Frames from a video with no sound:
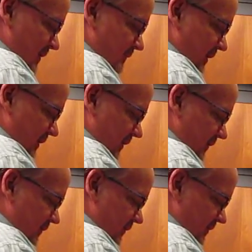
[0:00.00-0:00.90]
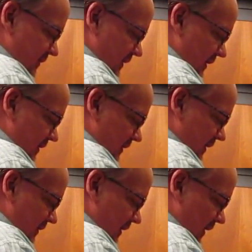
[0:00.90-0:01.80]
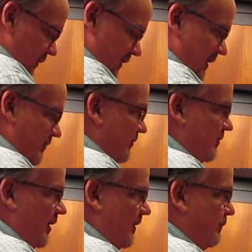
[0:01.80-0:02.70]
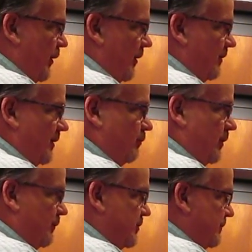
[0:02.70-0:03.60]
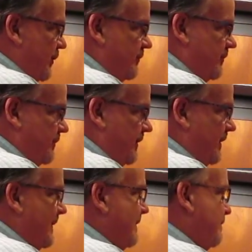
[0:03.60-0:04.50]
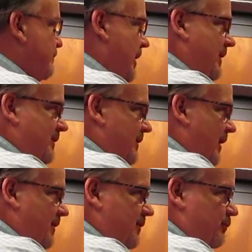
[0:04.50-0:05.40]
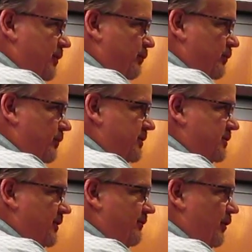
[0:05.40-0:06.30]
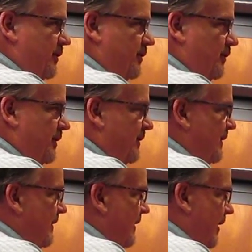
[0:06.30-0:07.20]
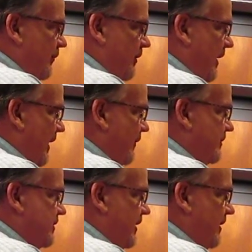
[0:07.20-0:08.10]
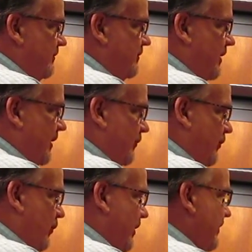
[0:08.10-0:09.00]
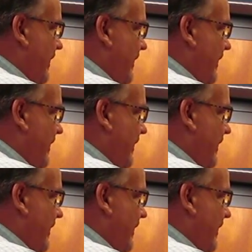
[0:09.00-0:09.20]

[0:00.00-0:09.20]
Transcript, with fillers: because I think that should stay apart. That's what it was supposed to be back in the 90s when it was originally voted on. I don't know how it changed. I don't know where the